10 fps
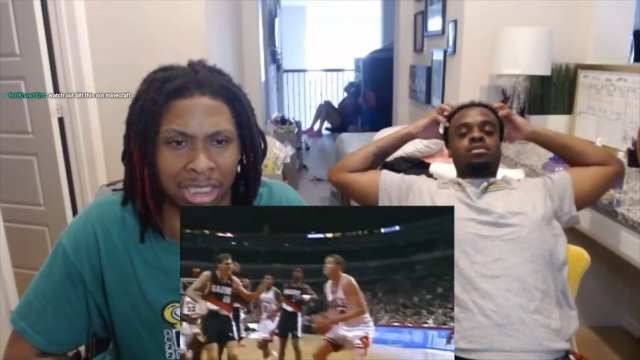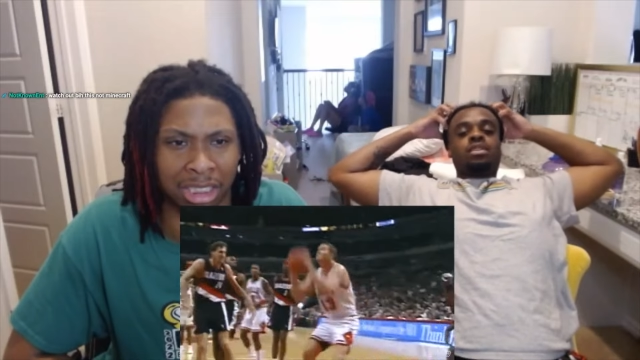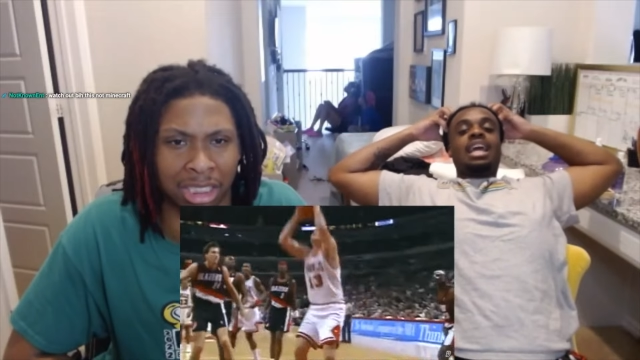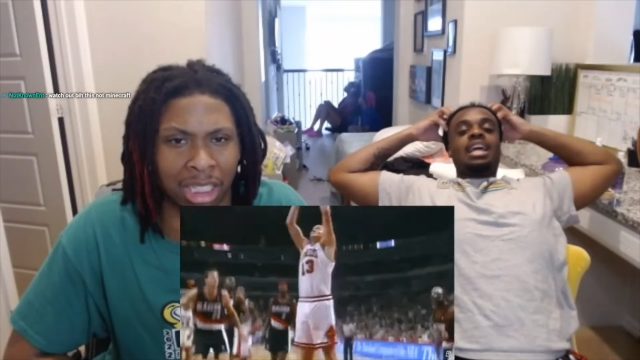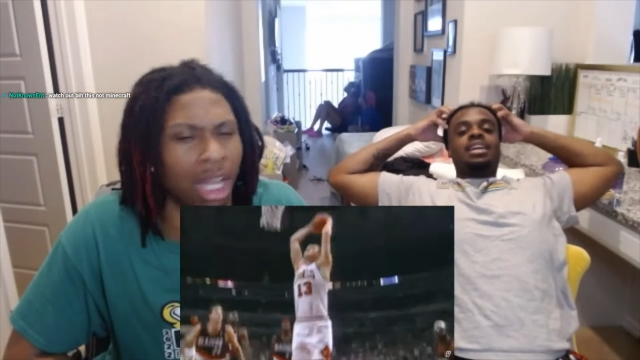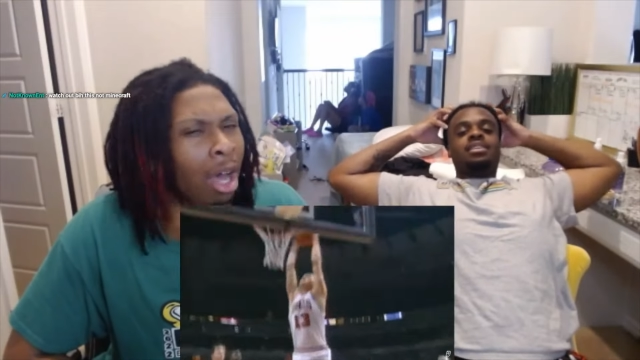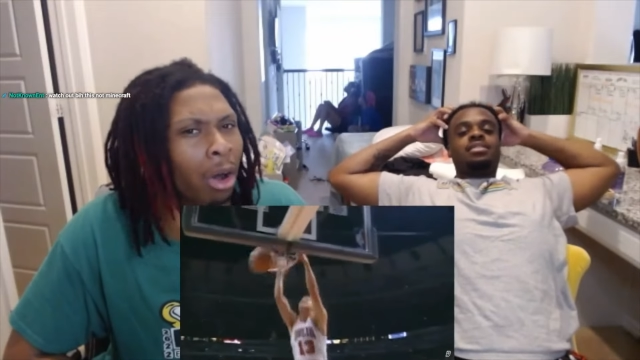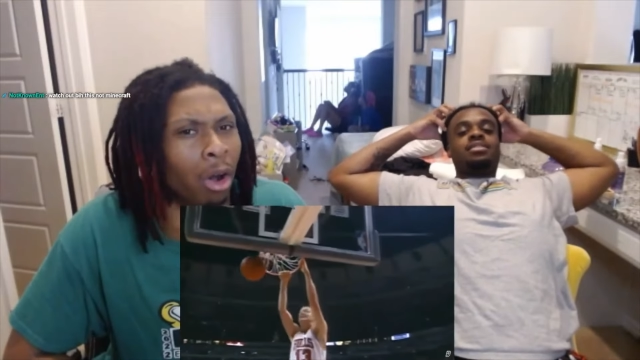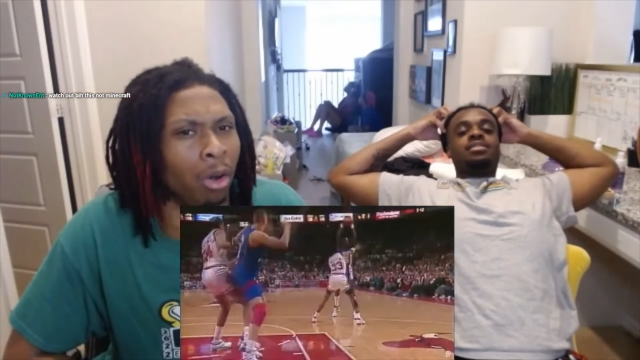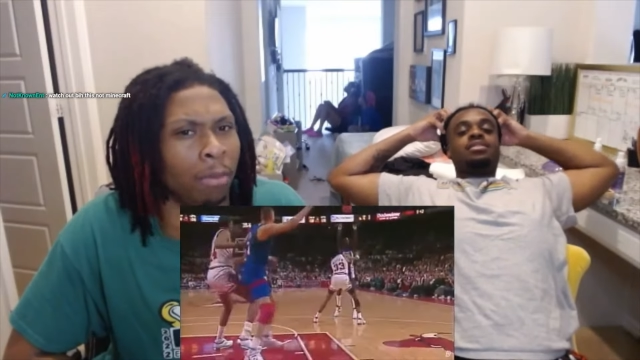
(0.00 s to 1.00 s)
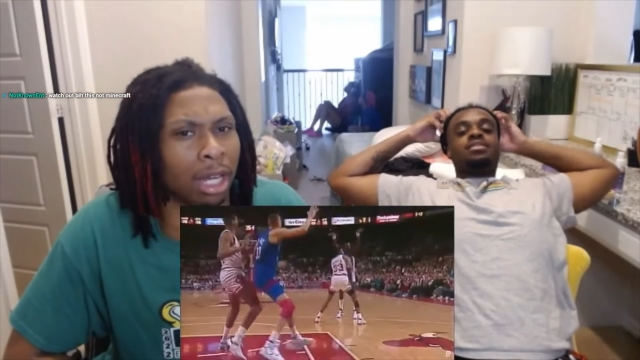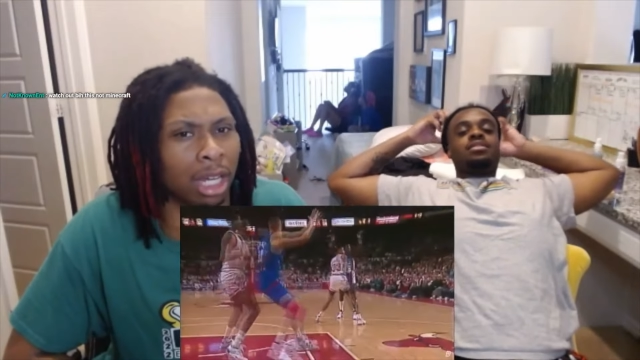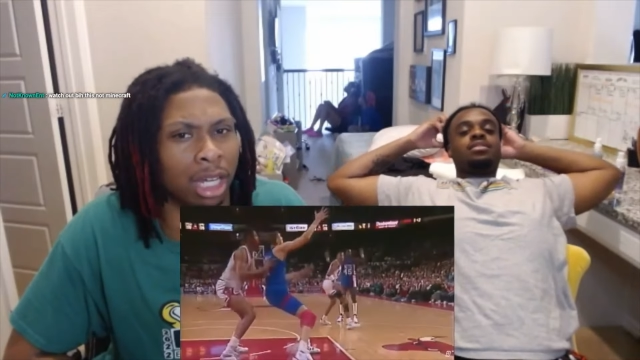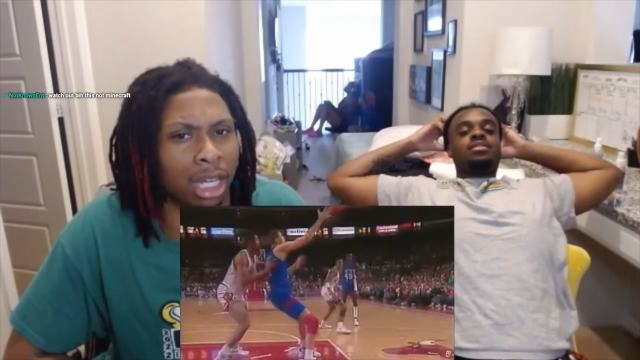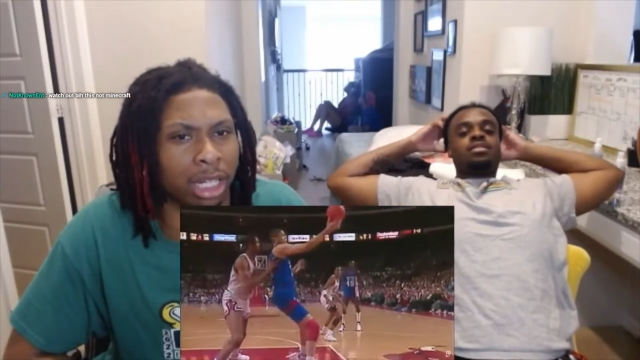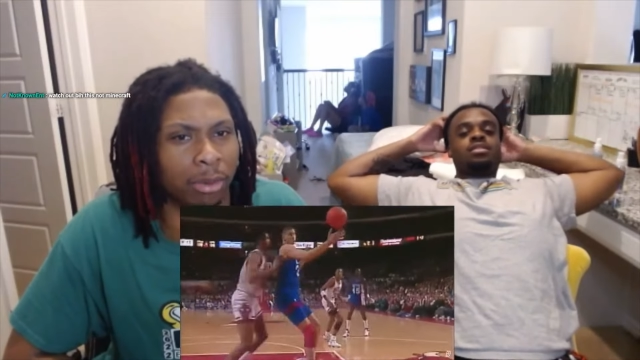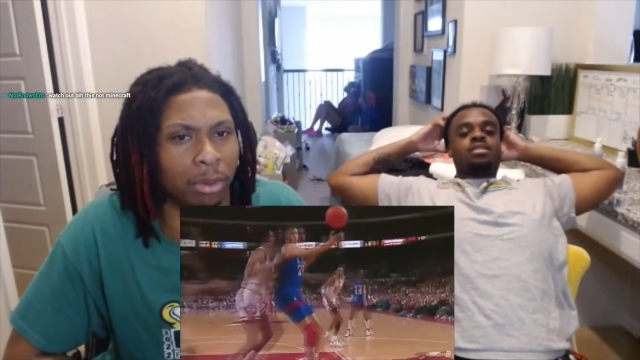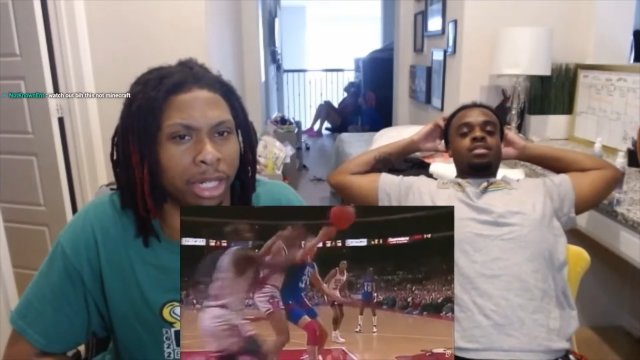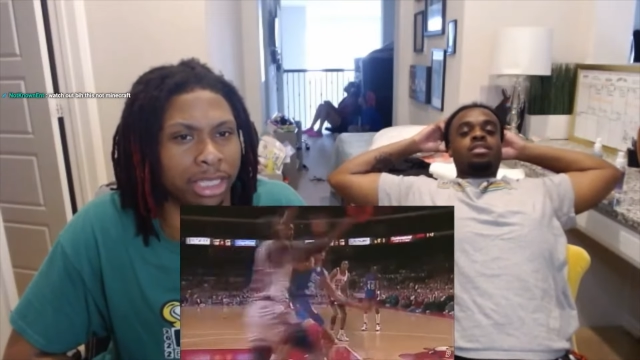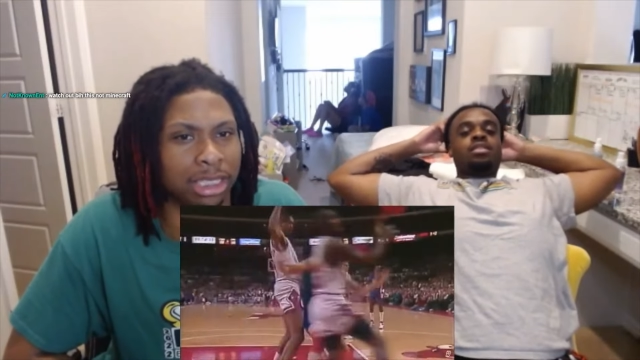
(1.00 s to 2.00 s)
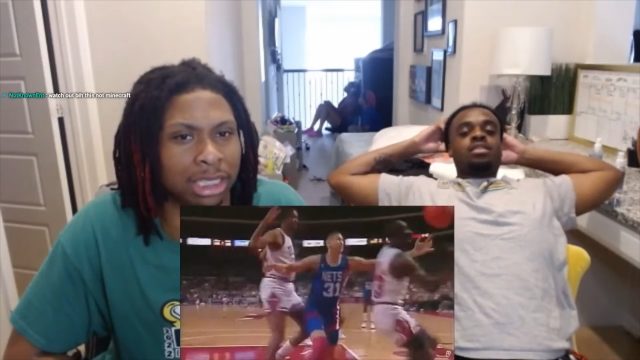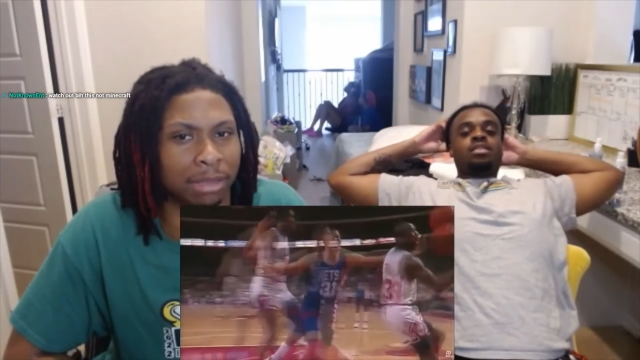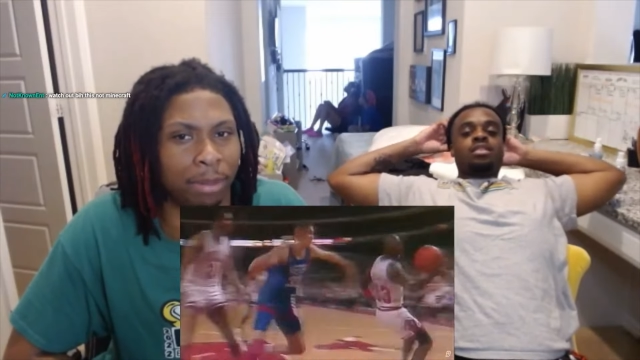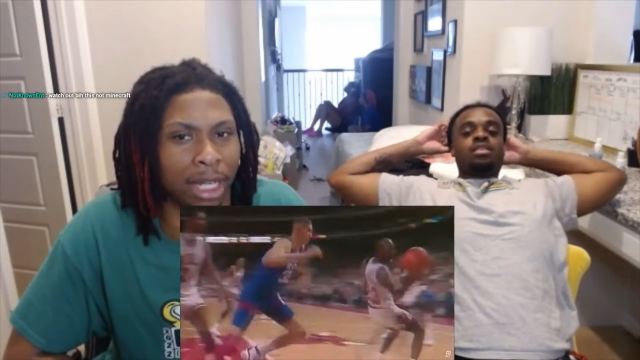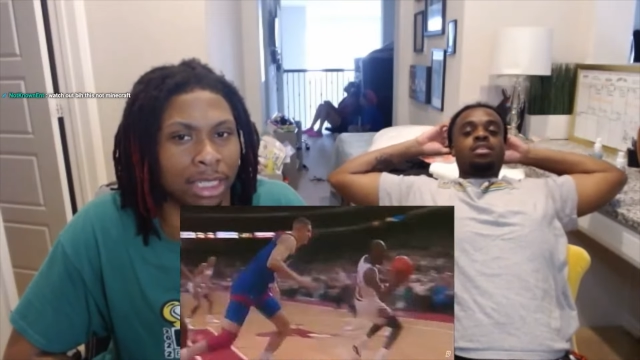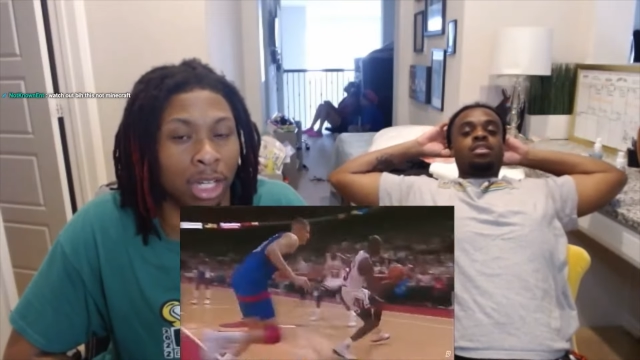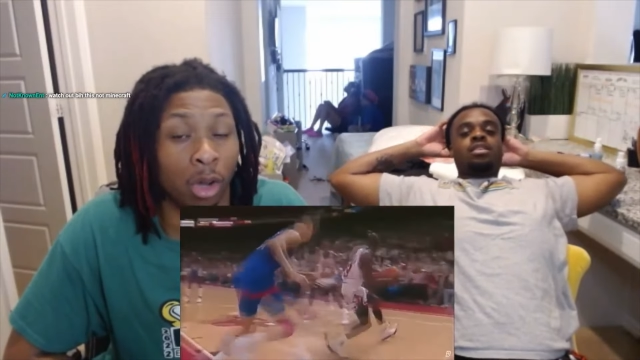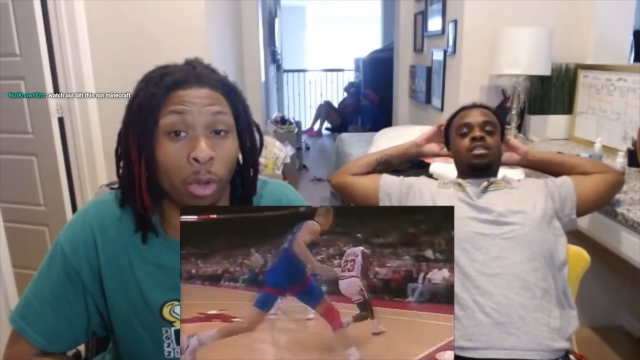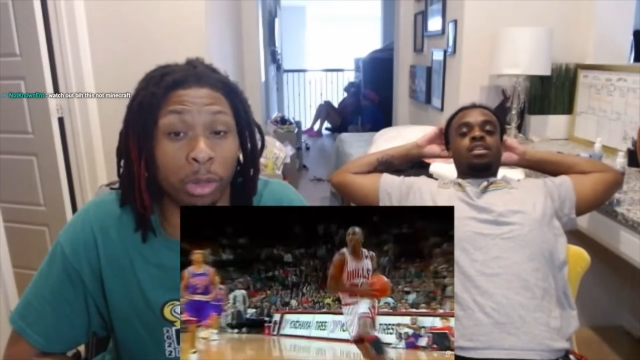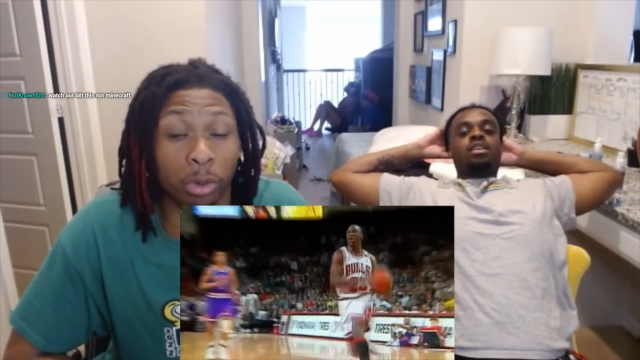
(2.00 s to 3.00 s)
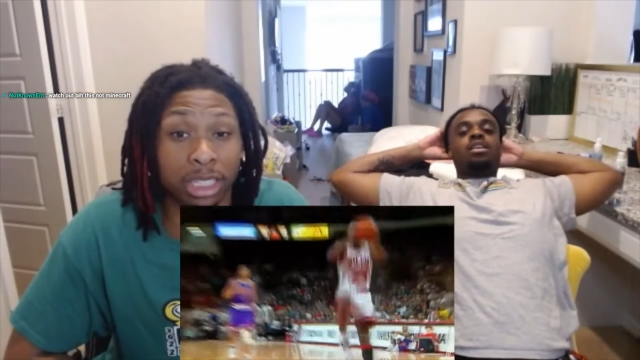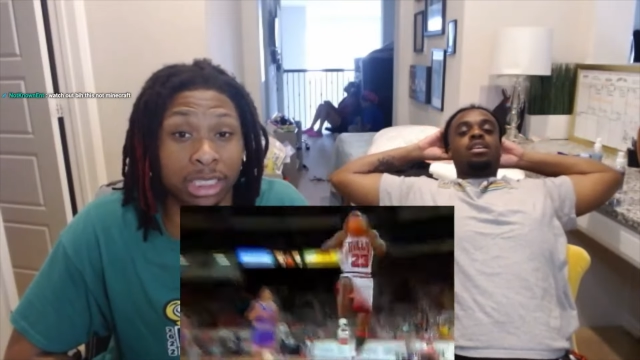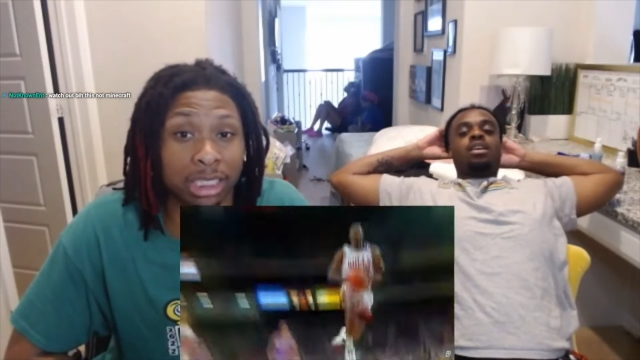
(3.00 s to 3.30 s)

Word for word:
Speaker 1: Hey. Oh my god. Wait, this nigga passed. Wait, where is this